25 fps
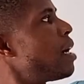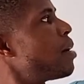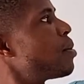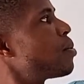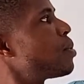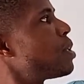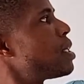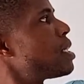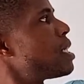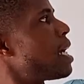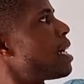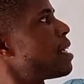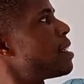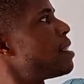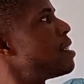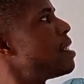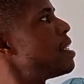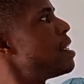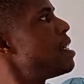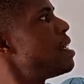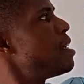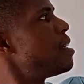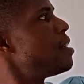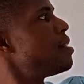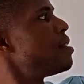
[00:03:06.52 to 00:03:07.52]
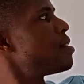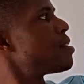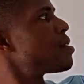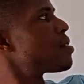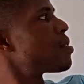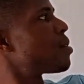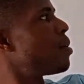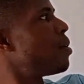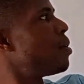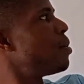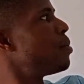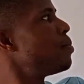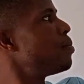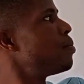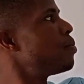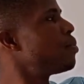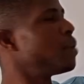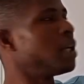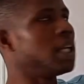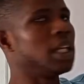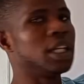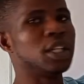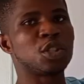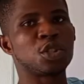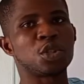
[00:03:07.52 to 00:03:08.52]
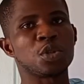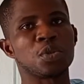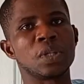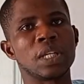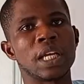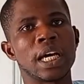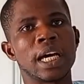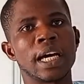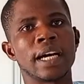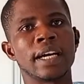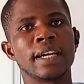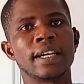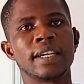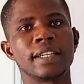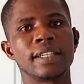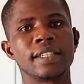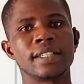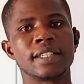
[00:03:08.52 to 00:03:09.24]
language that these on relational